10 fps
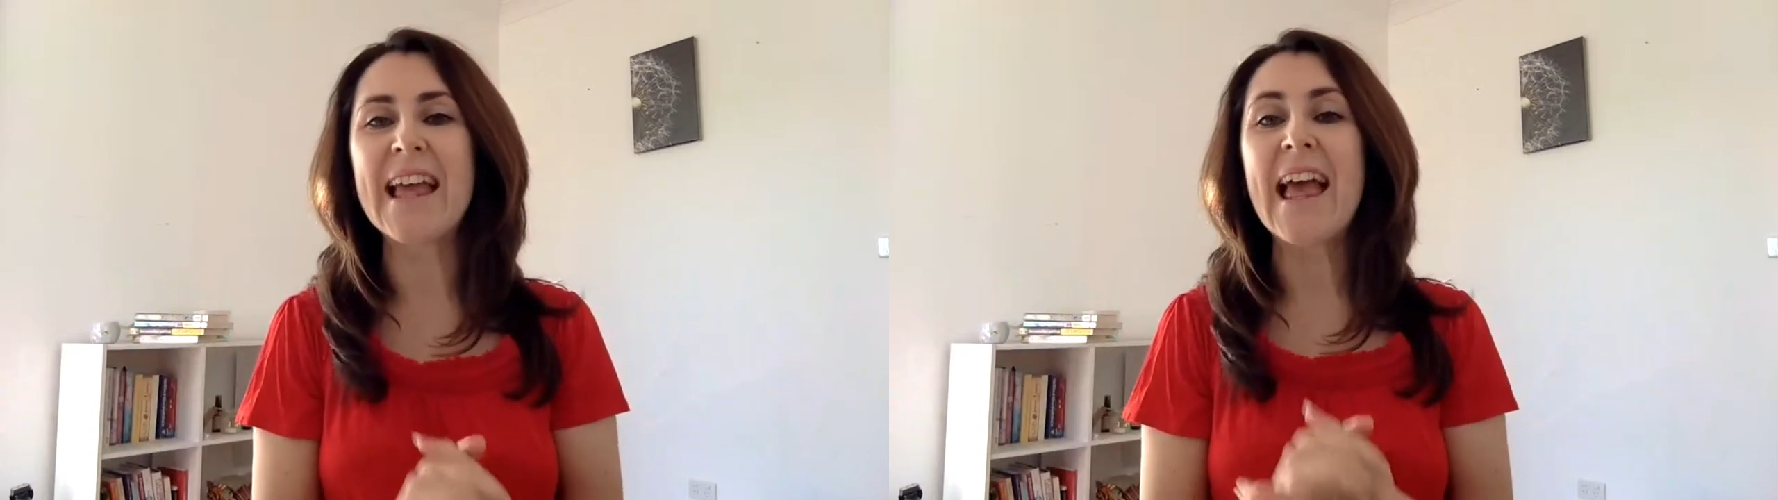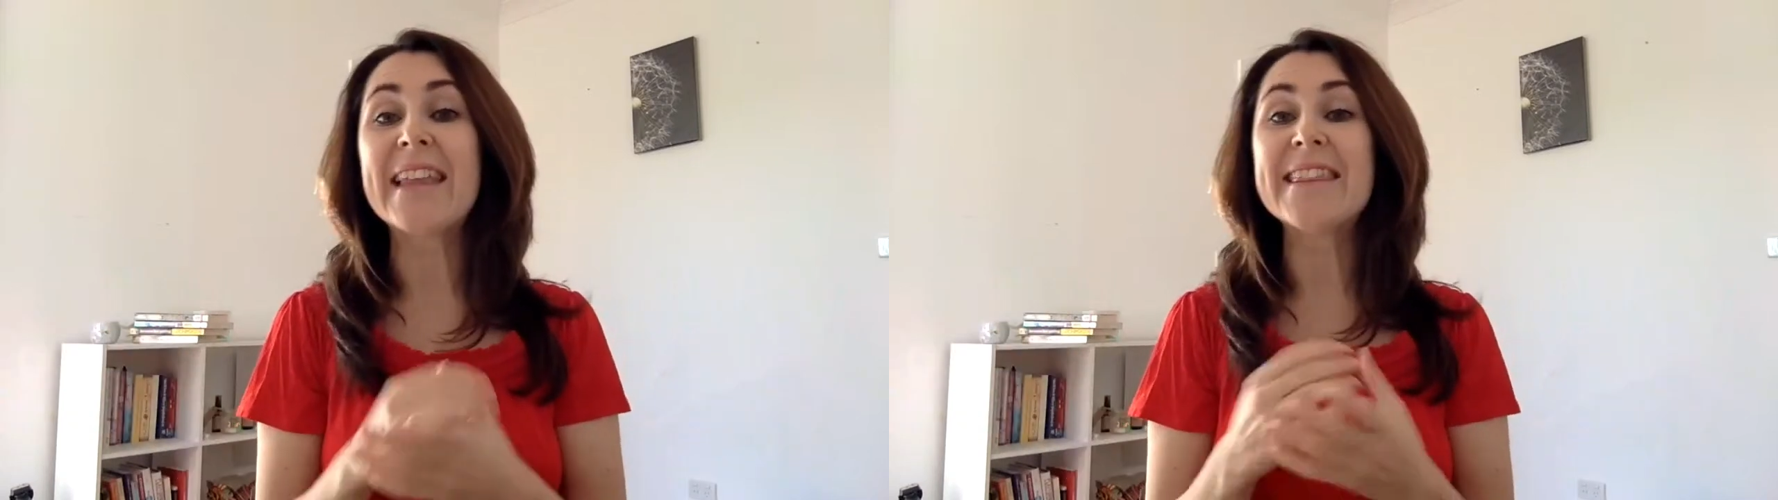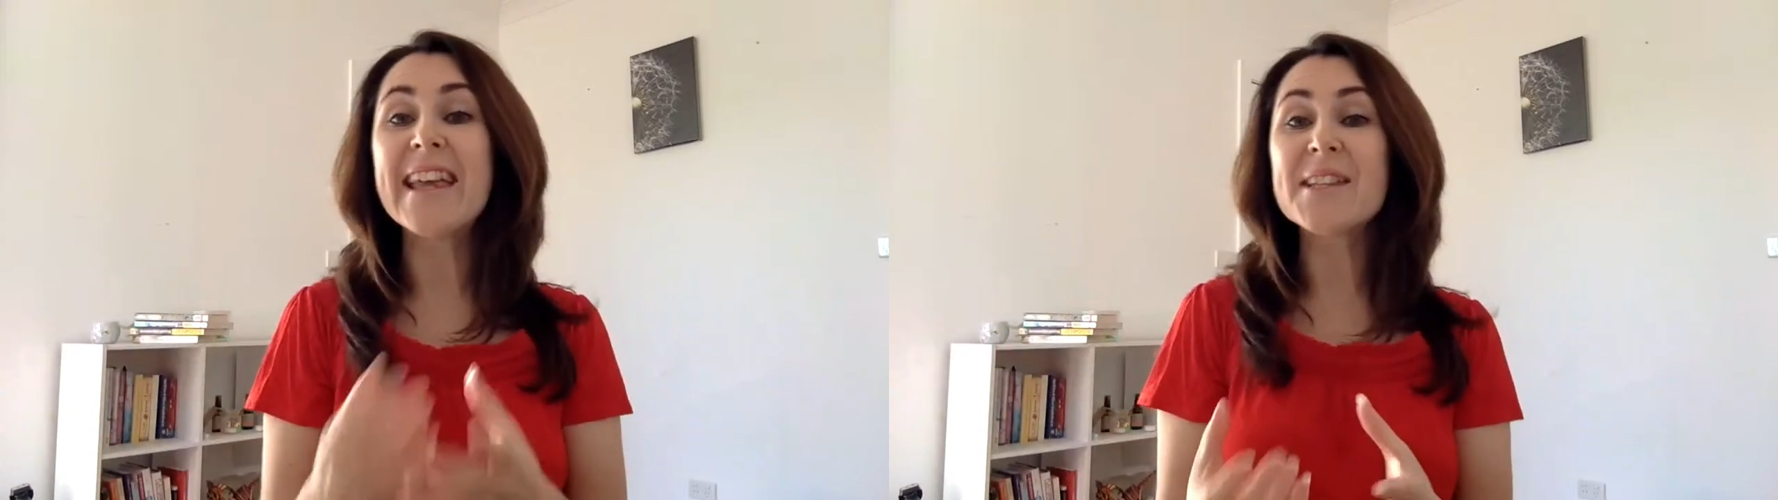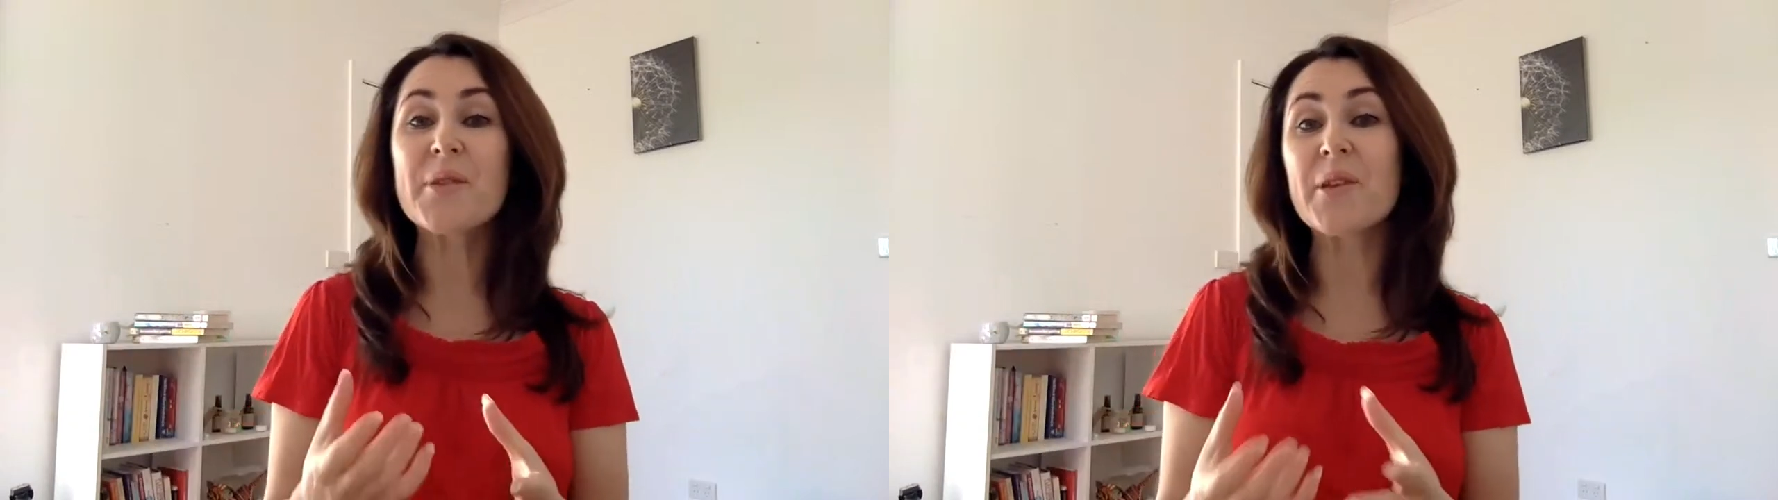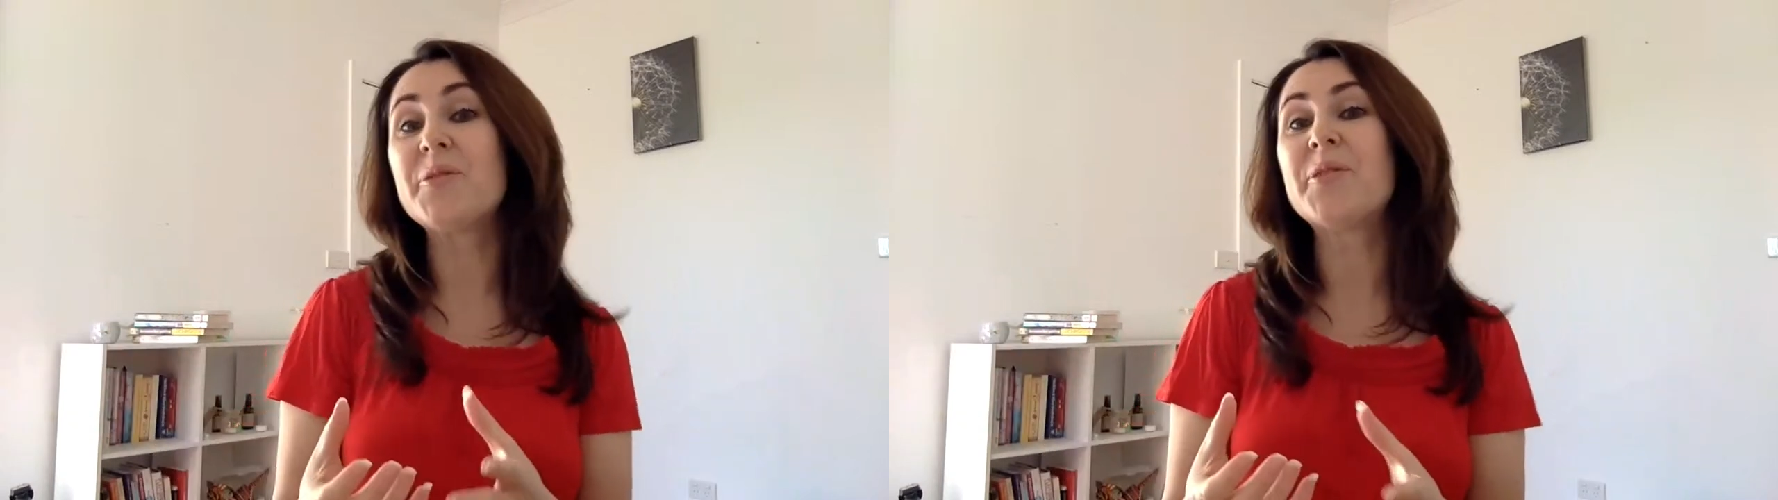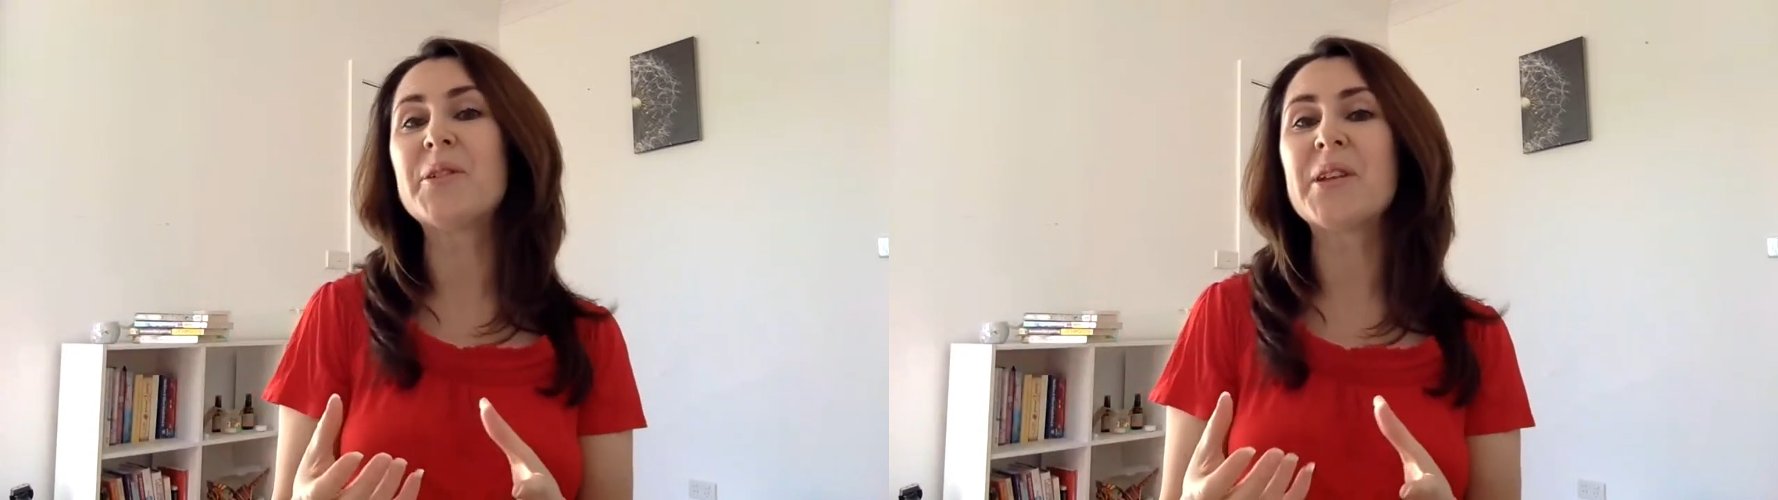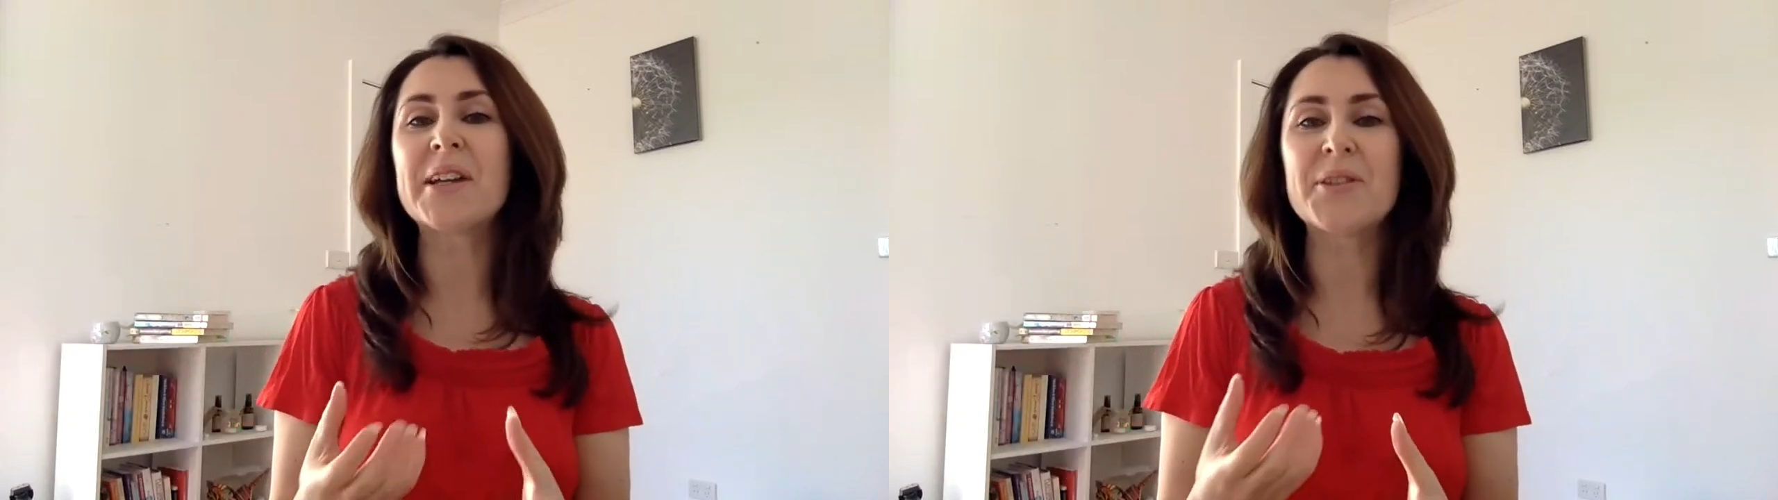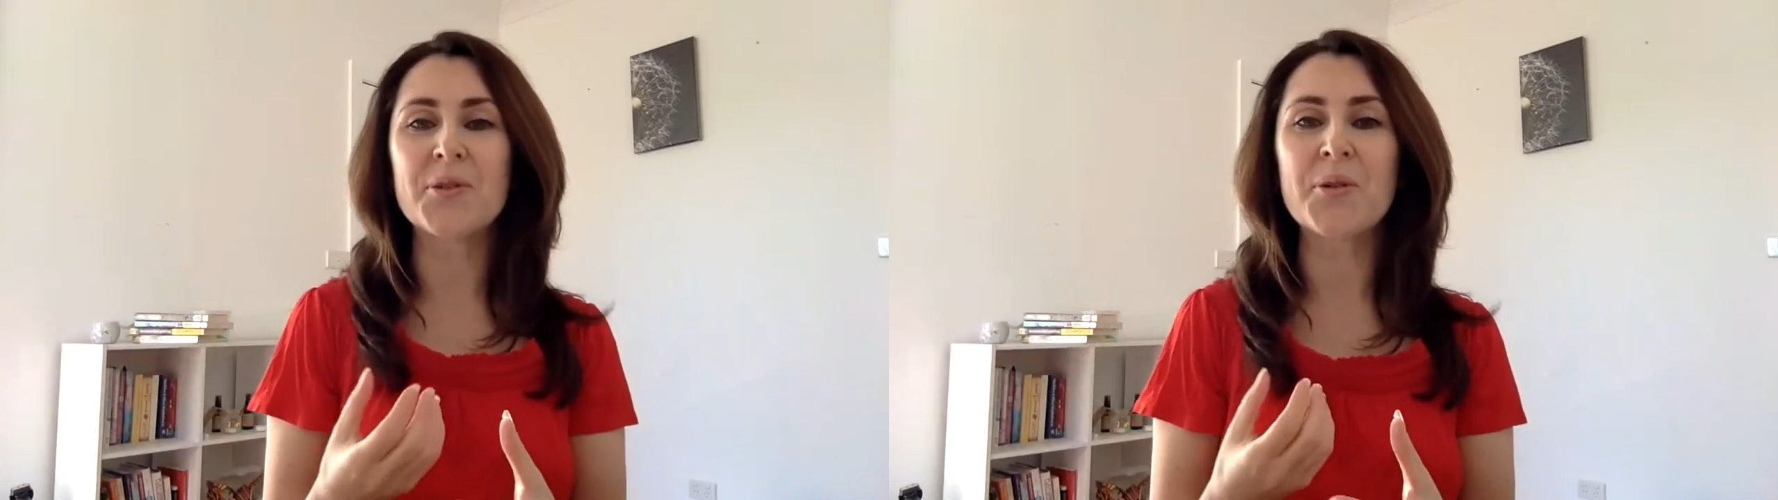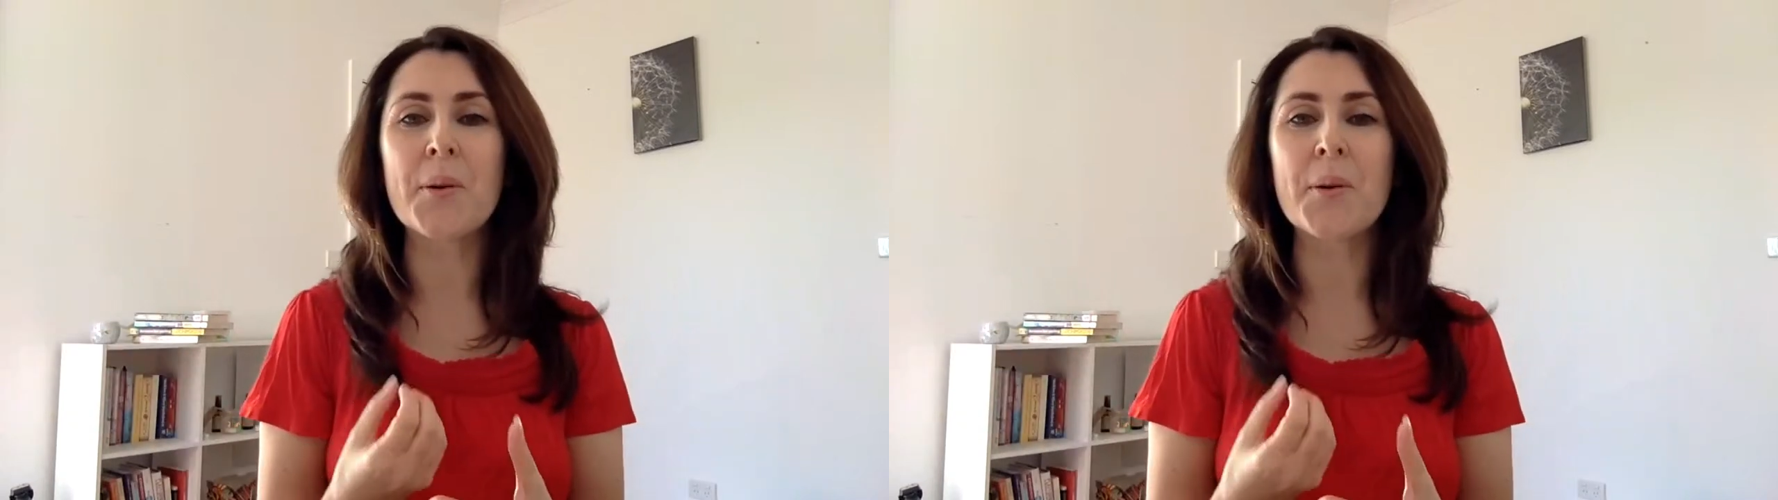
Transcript: And that's what you feel like your